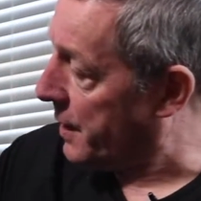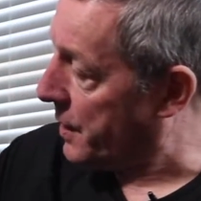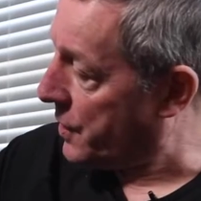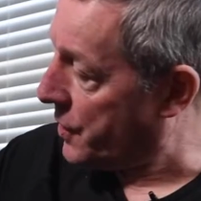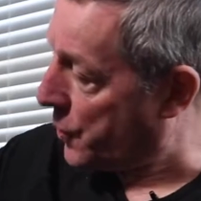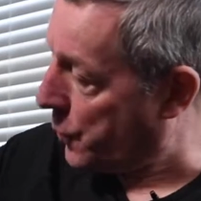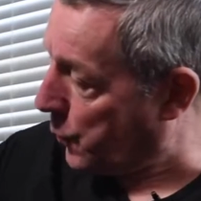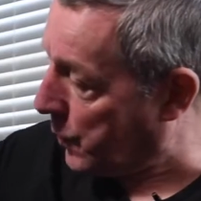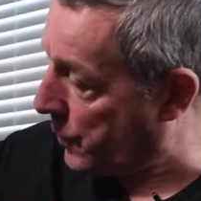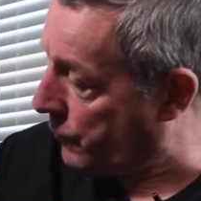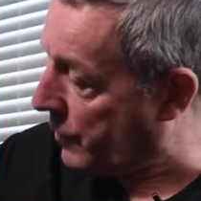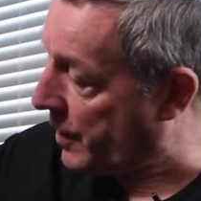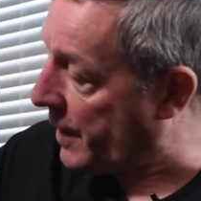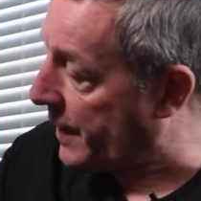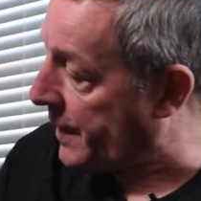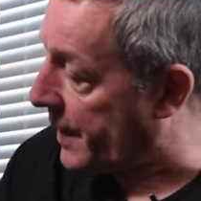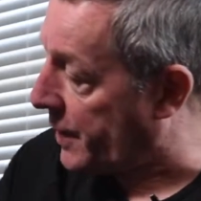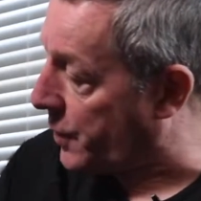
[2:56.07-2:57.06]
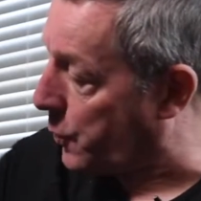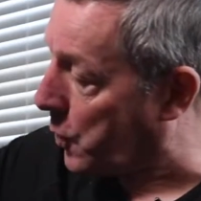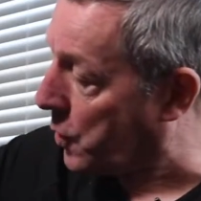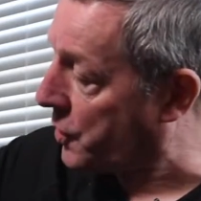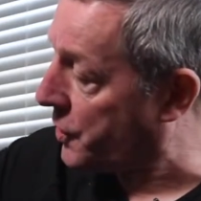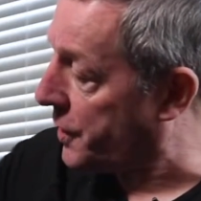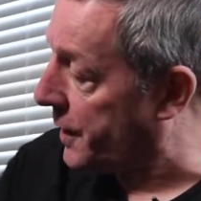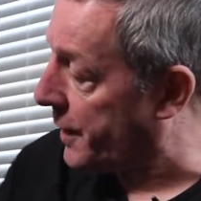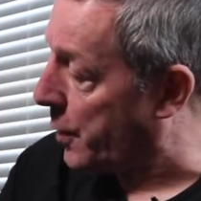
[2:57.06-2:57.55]
So we really need to
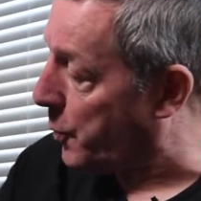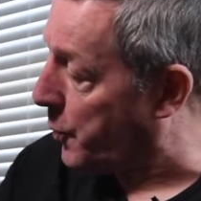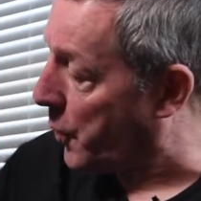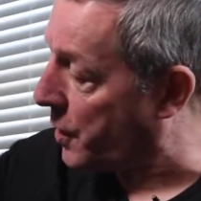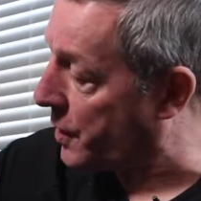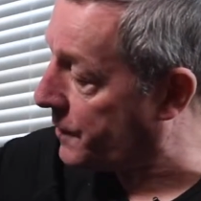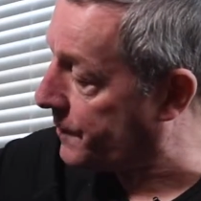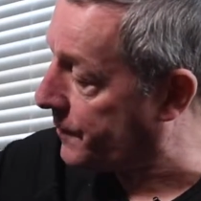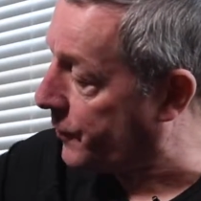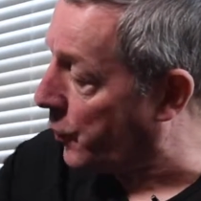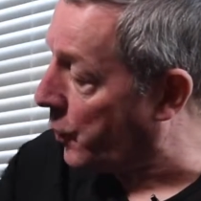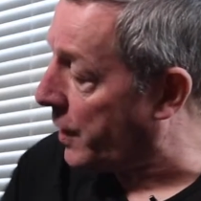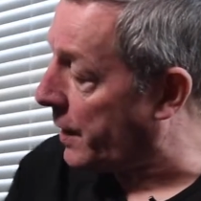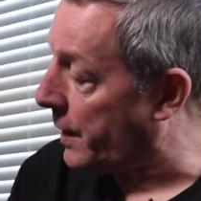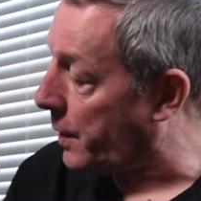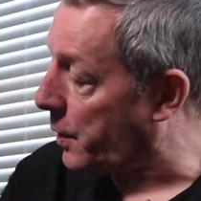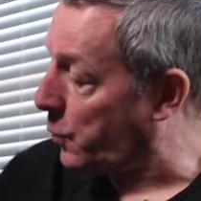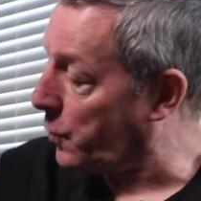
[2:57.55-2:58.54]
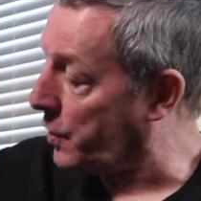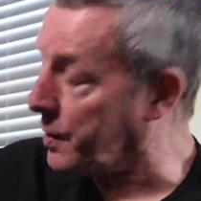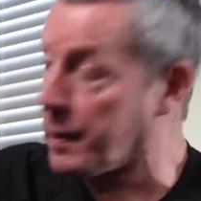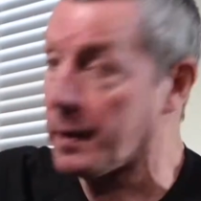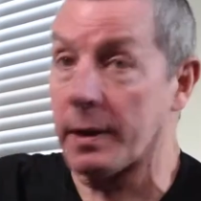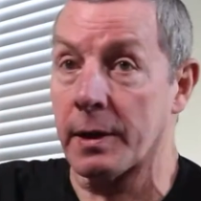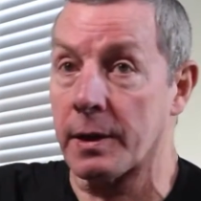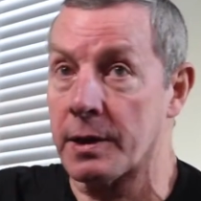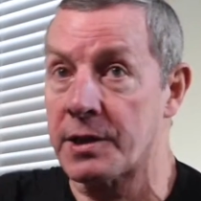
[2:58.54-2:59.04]
oxygenate our bodies fully with
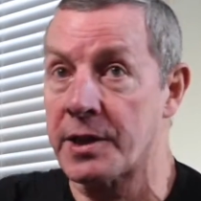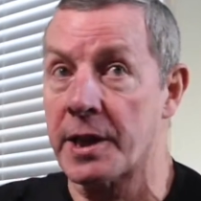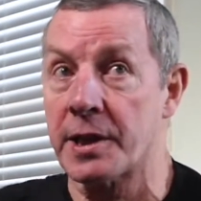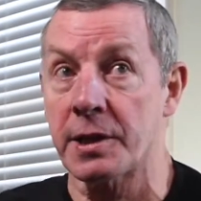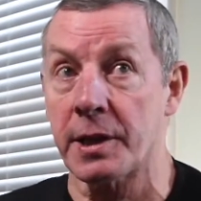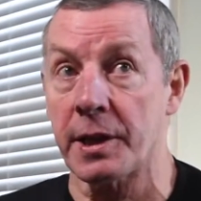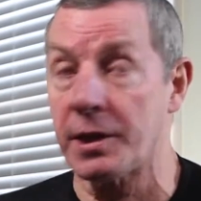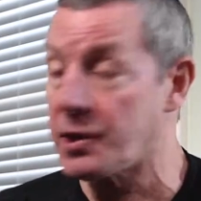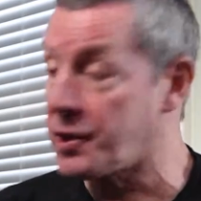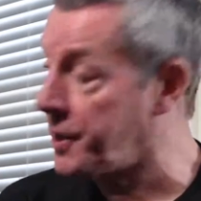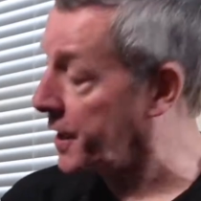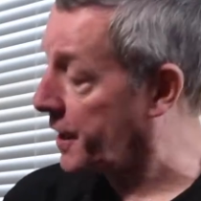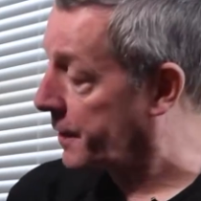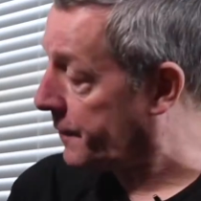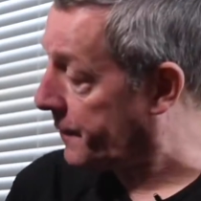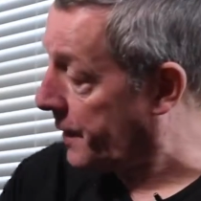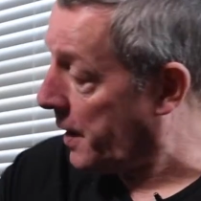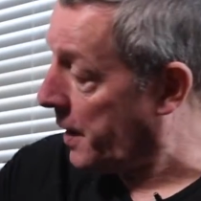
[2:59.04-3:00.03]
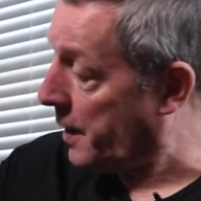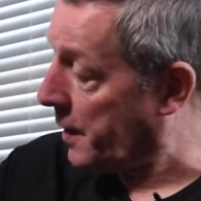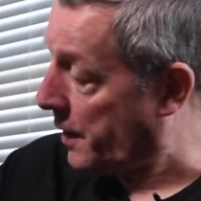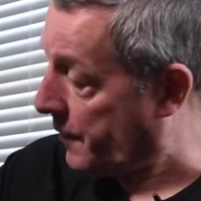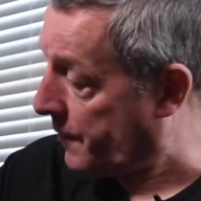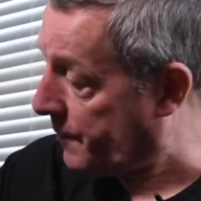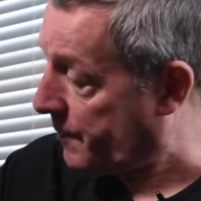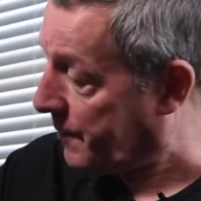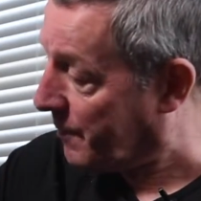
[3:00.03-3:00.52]
a session each day
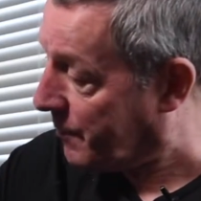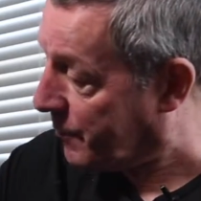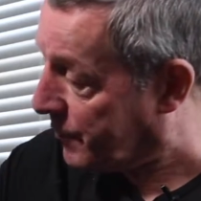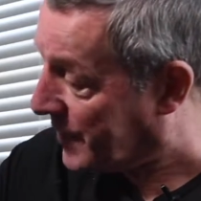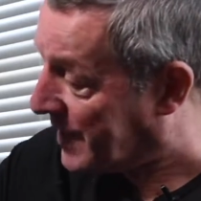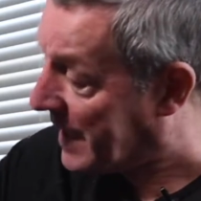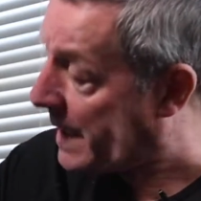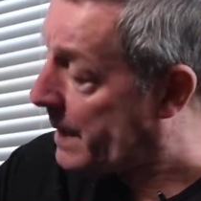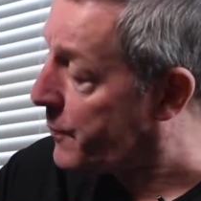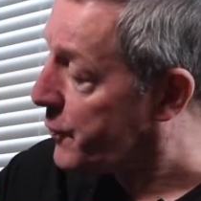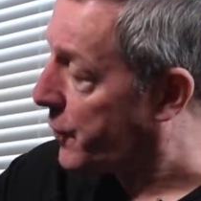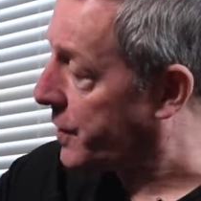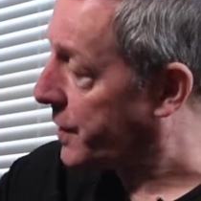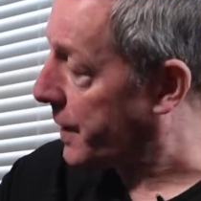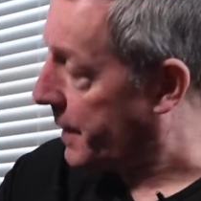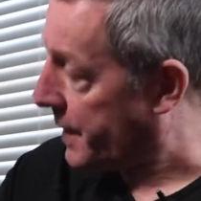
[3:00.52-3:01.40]
of deliberate